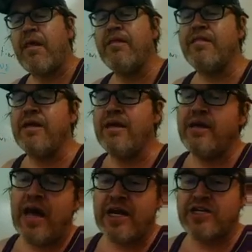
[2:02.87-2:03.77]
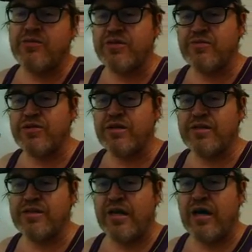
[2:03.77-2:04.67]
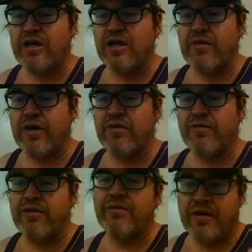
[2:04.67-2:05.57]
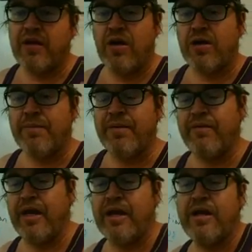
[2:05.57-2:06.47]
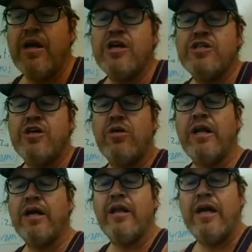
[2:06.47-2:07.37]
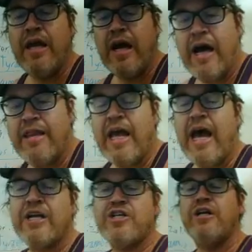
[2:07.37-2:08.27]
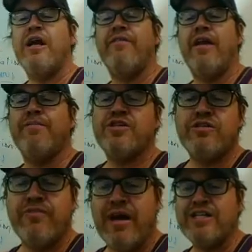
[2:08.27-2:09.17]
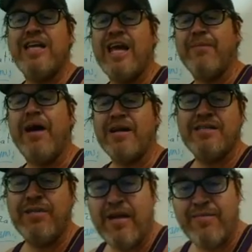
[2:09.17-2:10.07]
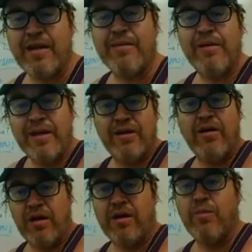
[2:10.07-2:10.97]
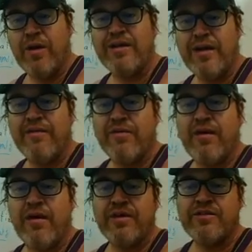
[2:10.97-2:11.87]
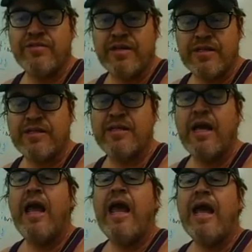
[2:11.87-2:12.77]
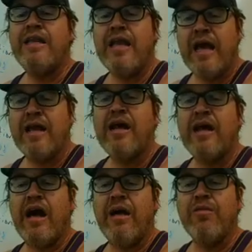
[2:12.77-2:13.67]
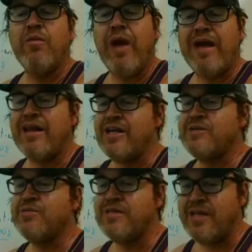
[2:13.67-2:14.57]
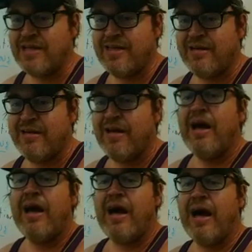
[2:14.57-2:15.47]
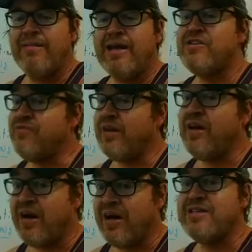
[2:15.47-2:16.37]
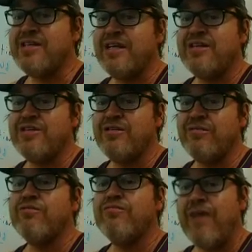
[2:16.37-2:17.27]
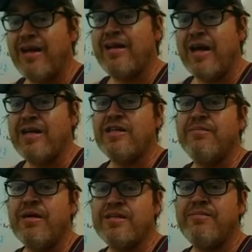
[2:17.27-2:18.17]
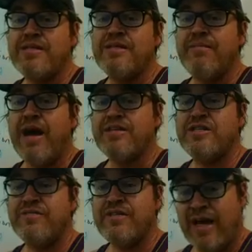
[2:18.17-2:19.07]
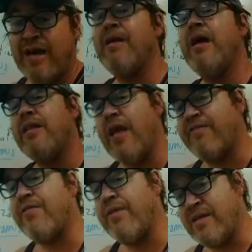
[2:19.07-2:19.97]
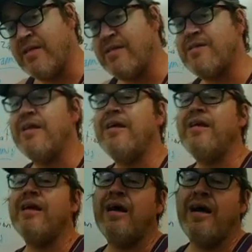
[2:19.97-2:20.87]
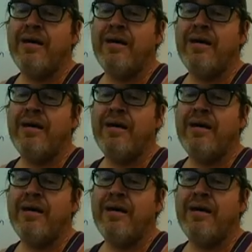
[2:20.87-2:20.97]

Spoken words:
that the action was ongoing over a longer period. So clearly, the action of Oedipus Tyrannus can't possibly have been completed all in one day for obvious reasons, and yet the way that it's presented, it's really hard to recognize that there must have been some passage of time. Like, for instance, the